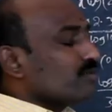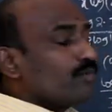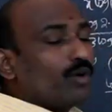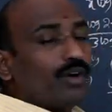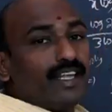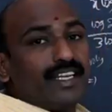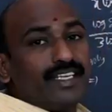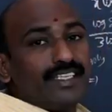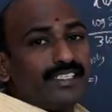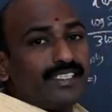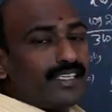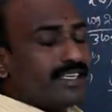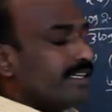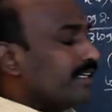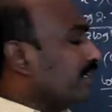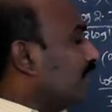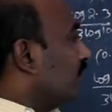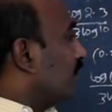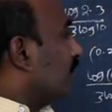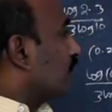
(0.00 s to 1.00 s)
model
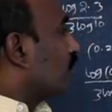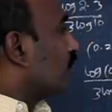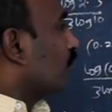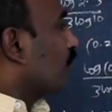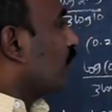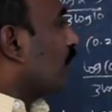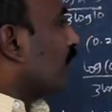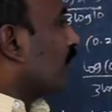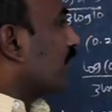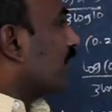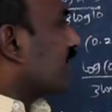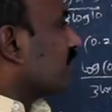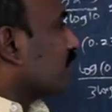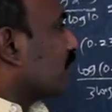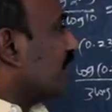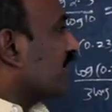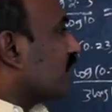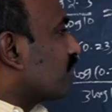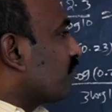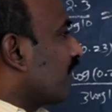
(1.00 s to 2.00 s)
is 2 power x
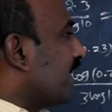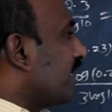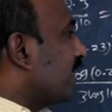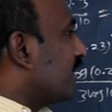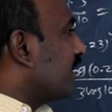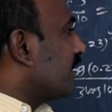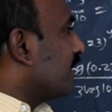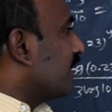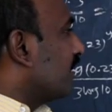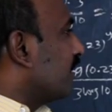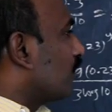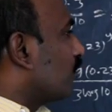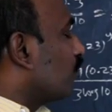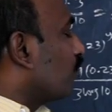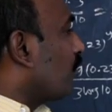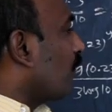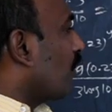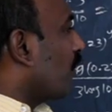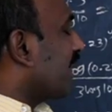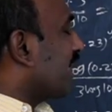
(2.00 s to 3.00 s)
plus y,
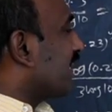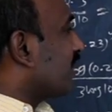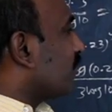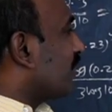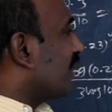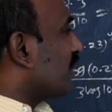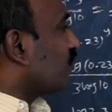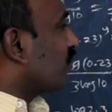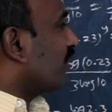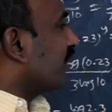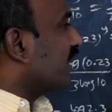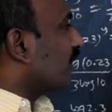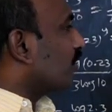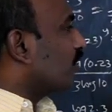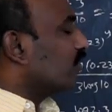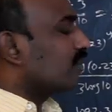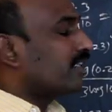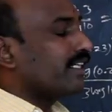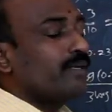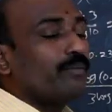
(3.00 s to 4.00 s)
2 power x plus 1
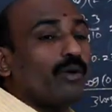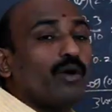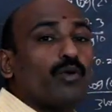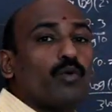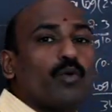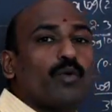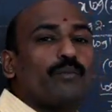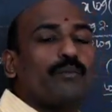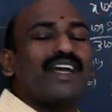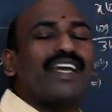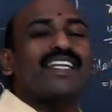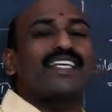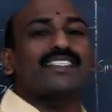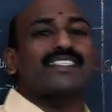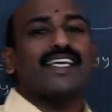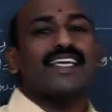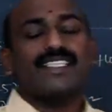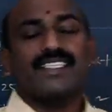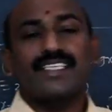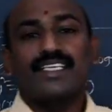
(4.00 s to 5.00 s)
equal to 3 power 1 minus
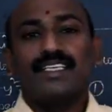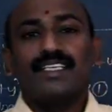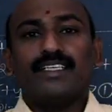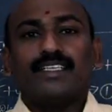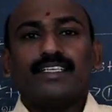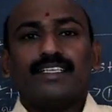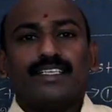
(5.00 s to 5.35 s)
x.